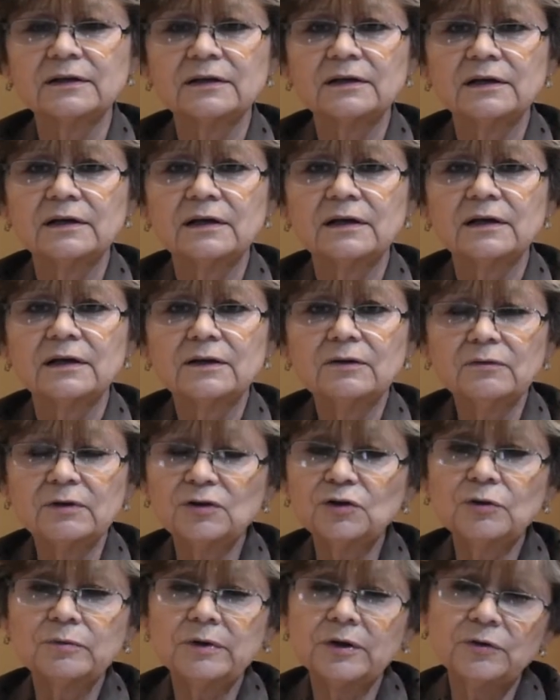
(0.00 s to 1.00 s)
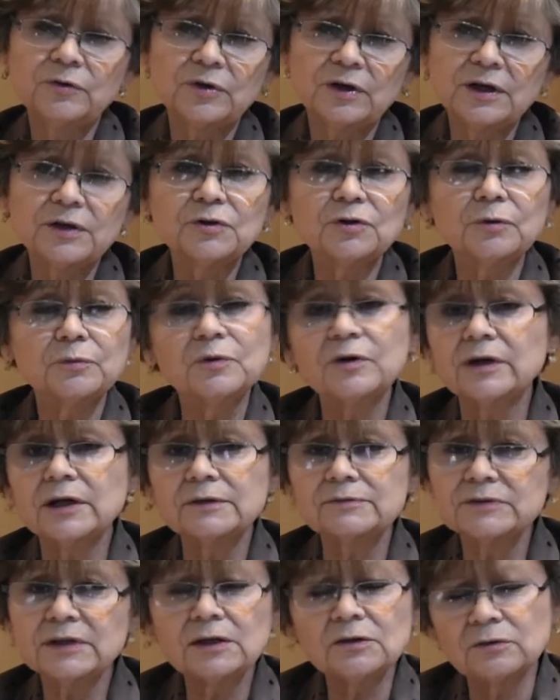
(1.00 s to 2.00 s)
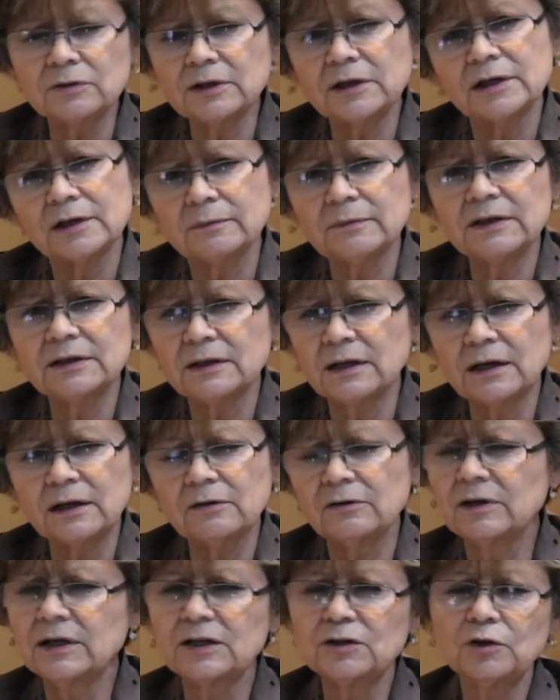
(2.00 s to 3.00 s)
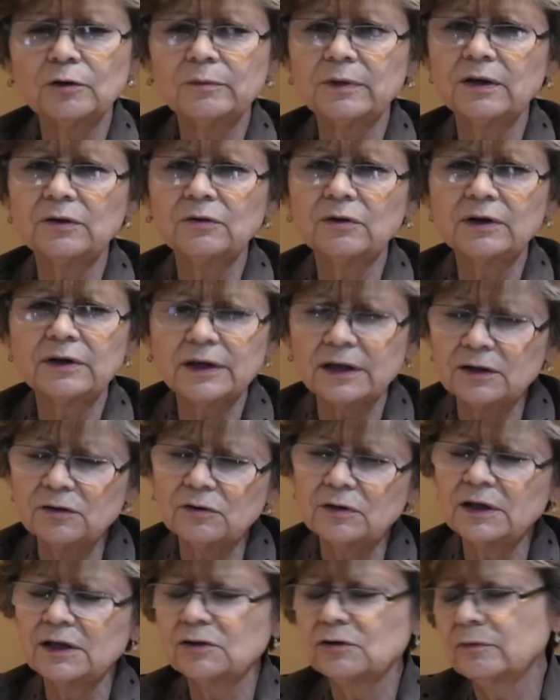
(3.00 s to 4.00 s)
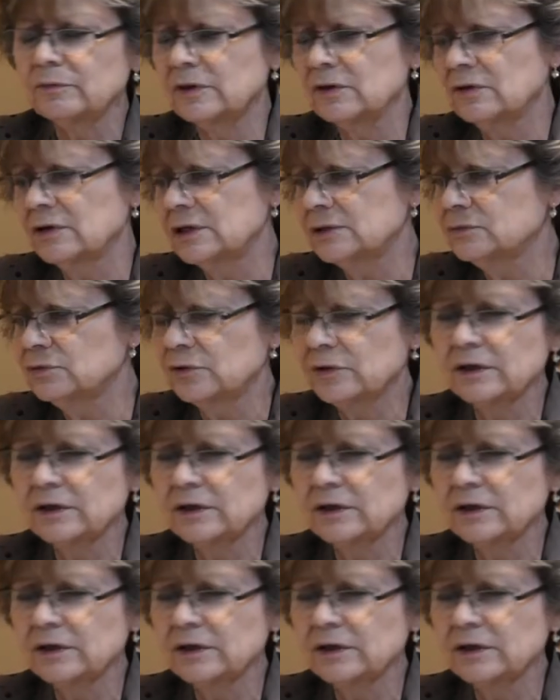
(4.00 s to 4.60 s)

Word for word: when he's running because Absalom, his son, had uh, was